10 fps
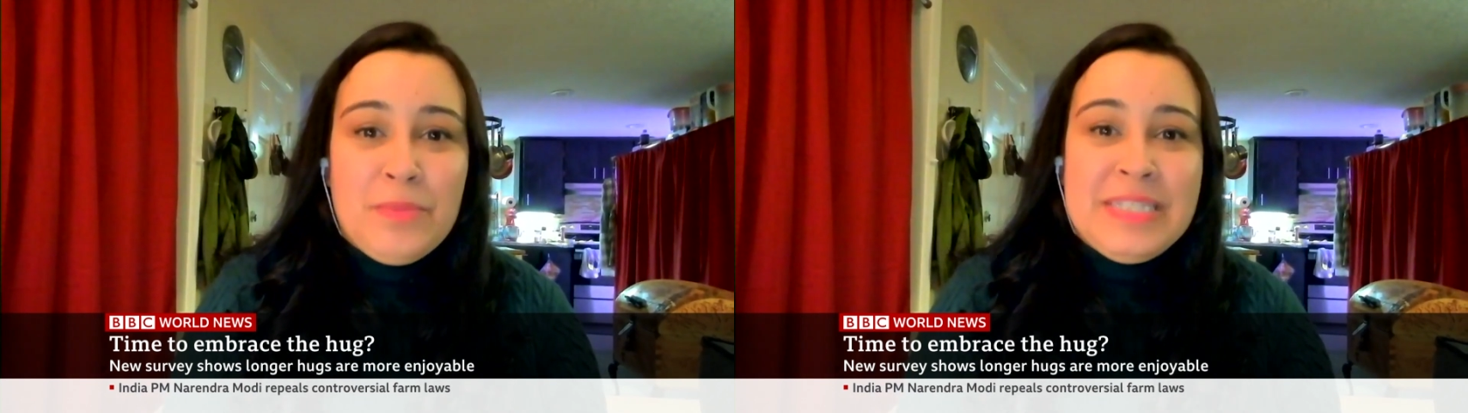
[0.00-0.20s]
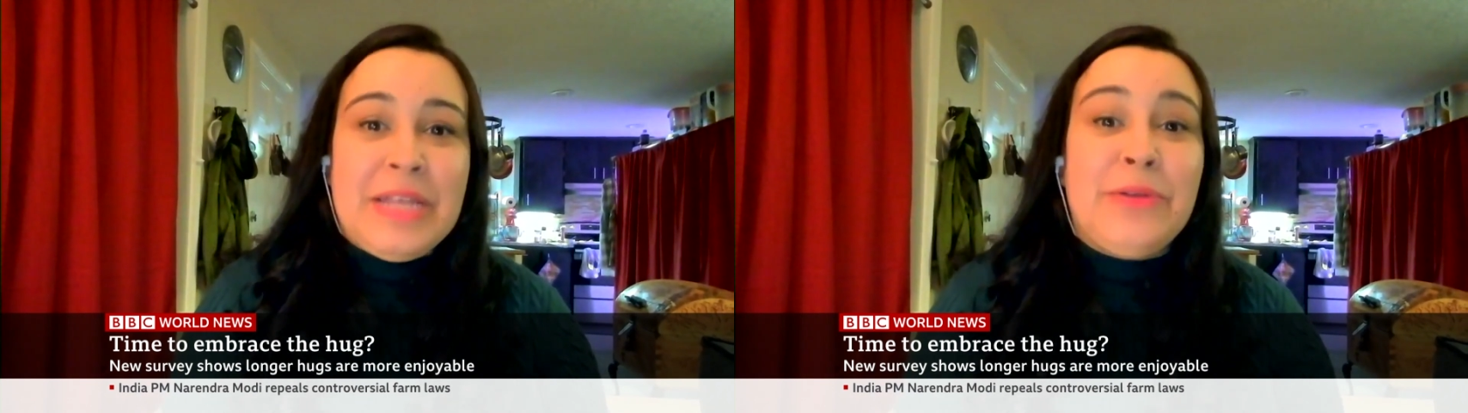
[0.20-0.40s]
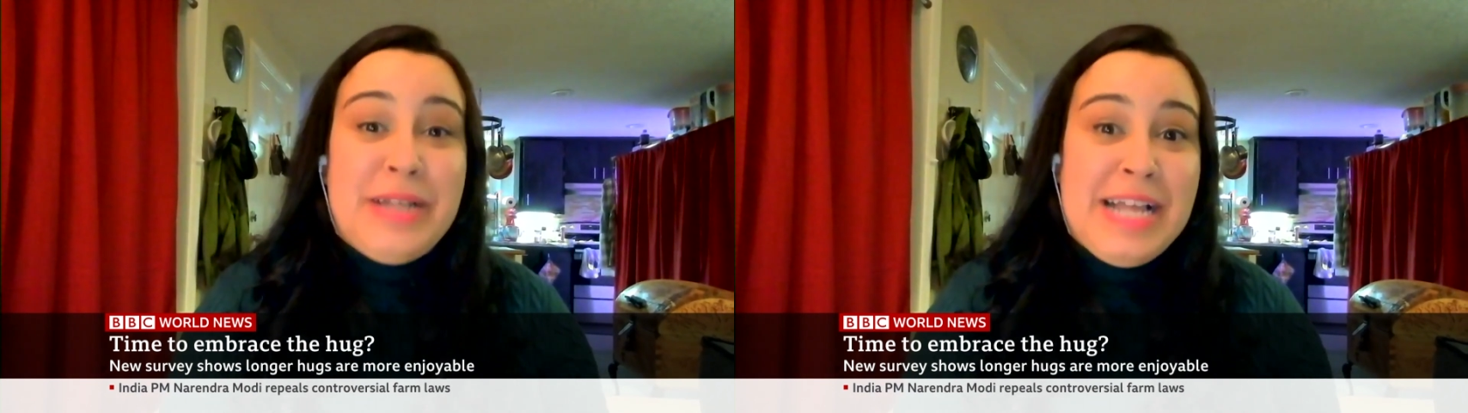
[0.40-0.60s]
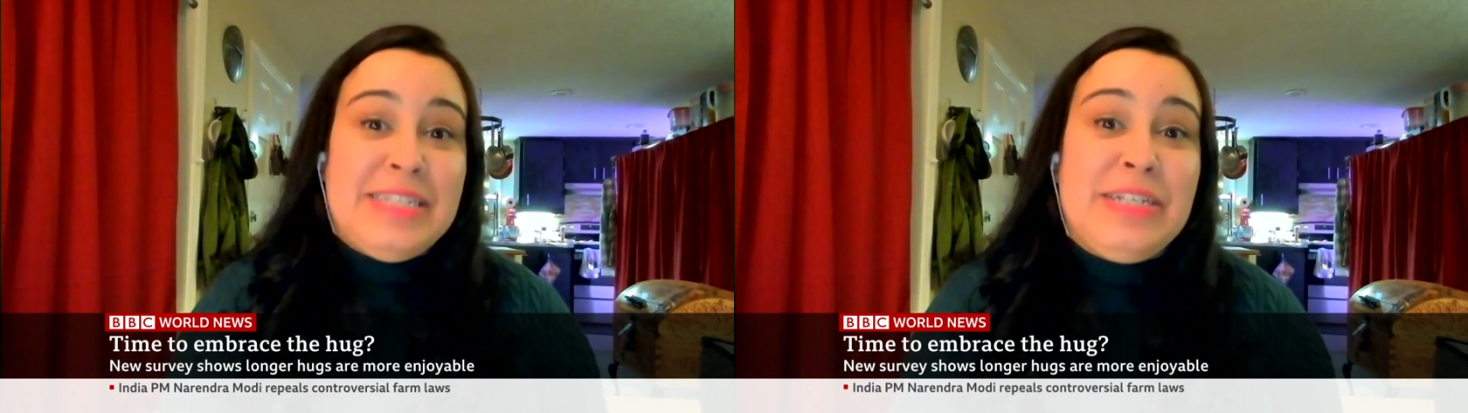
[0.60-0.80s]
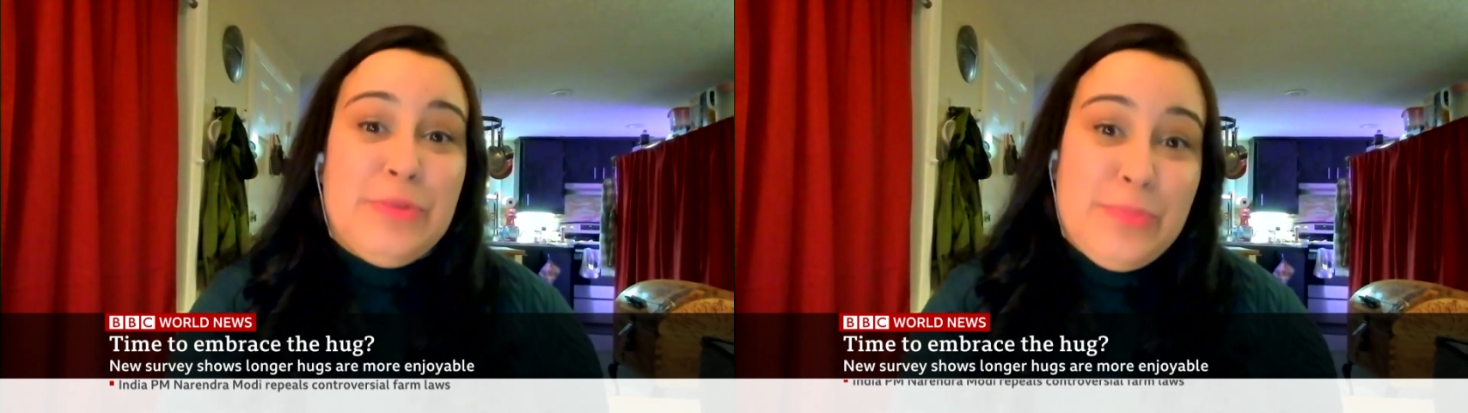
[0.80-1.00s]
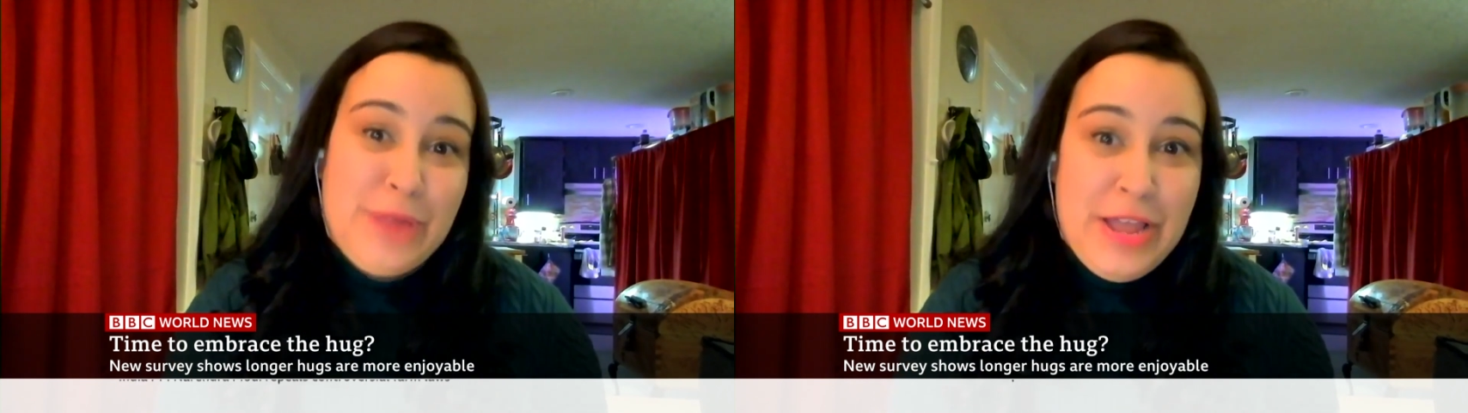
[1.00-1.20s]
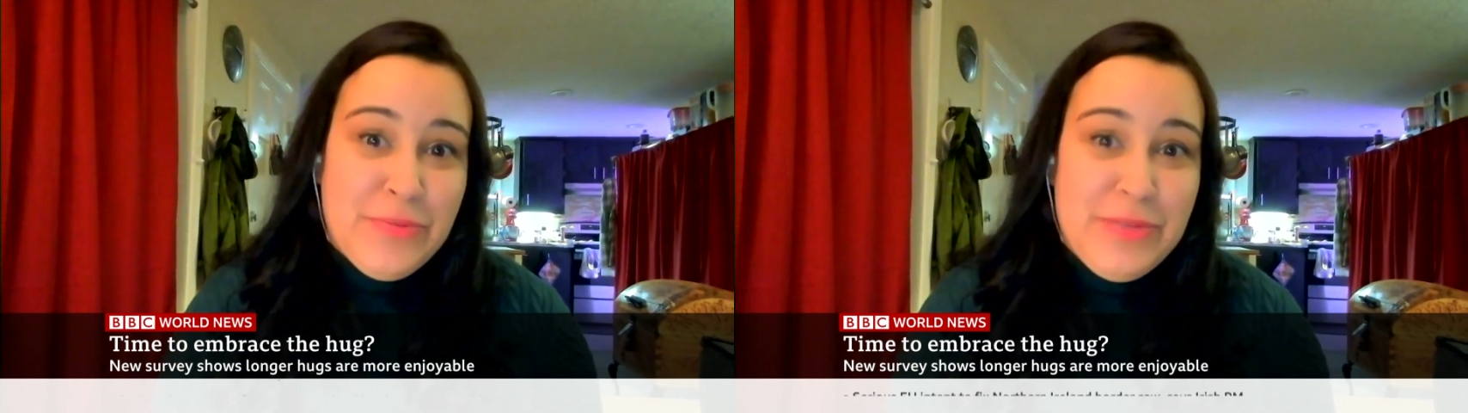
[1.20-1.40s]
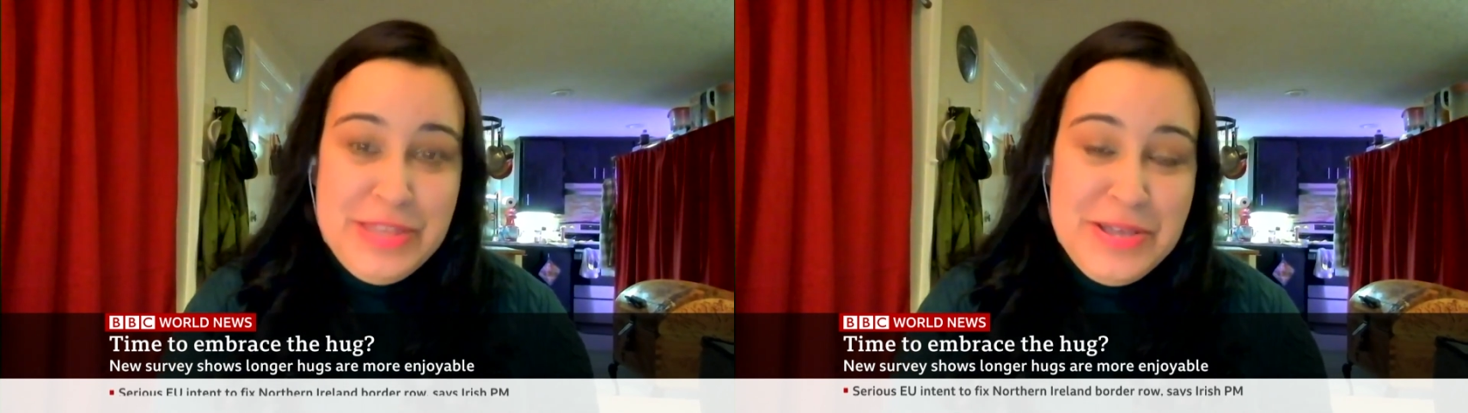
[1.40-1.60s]
synchronizing your
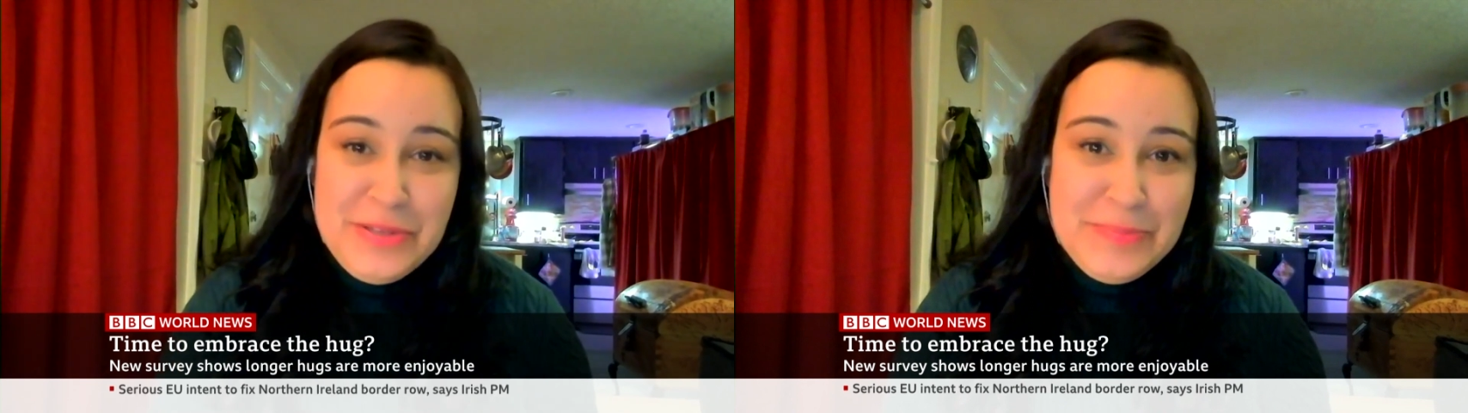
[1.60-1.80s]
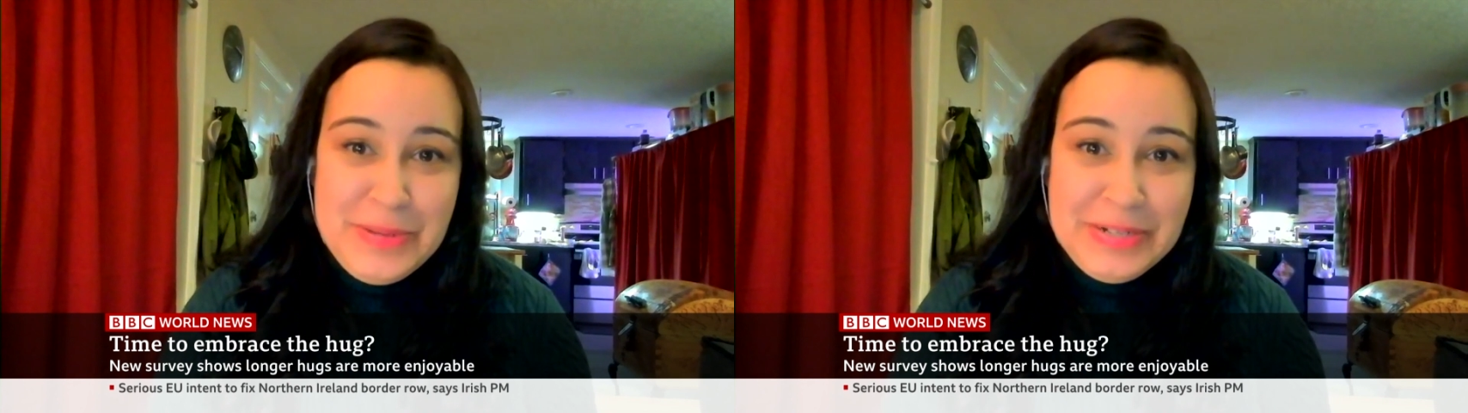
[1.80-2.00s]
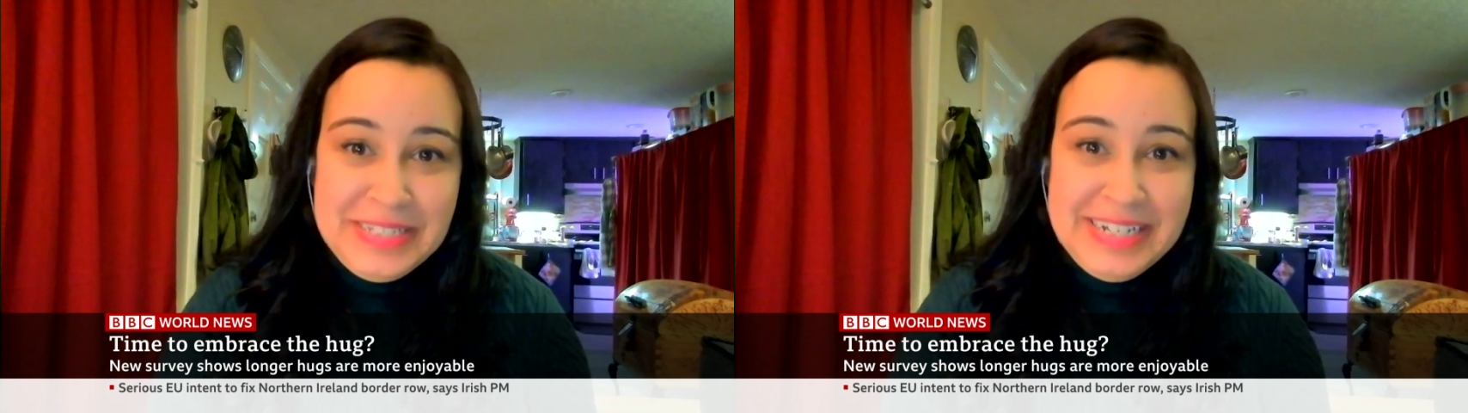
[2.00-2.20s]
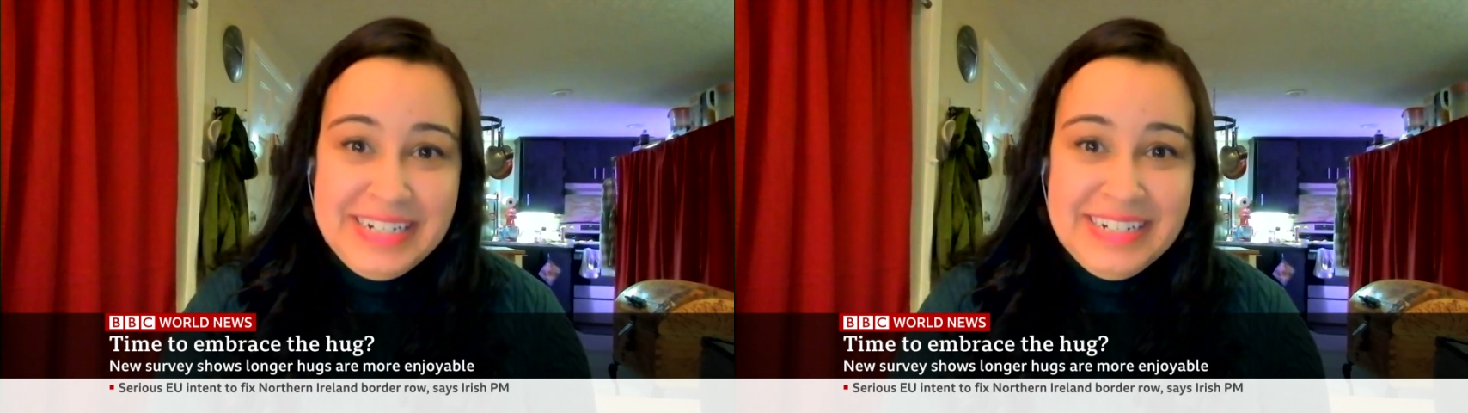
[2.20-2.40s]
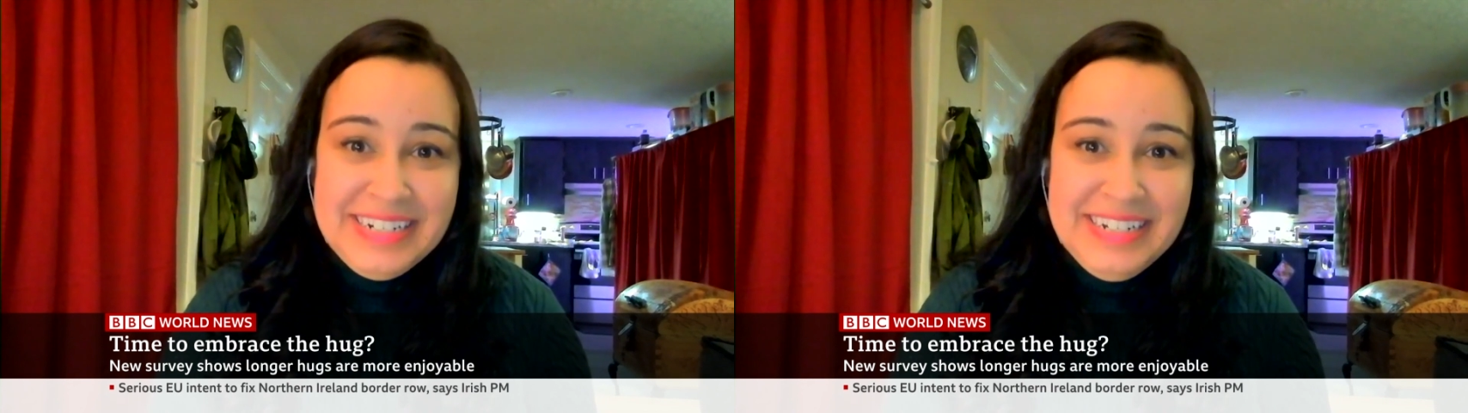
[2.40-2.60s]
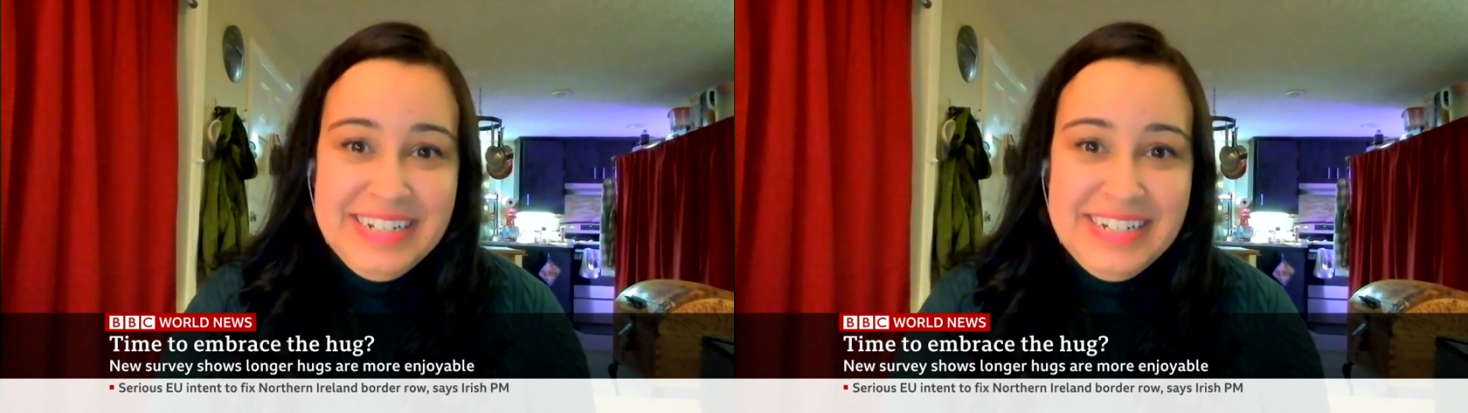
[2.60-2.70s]
breath with the other person.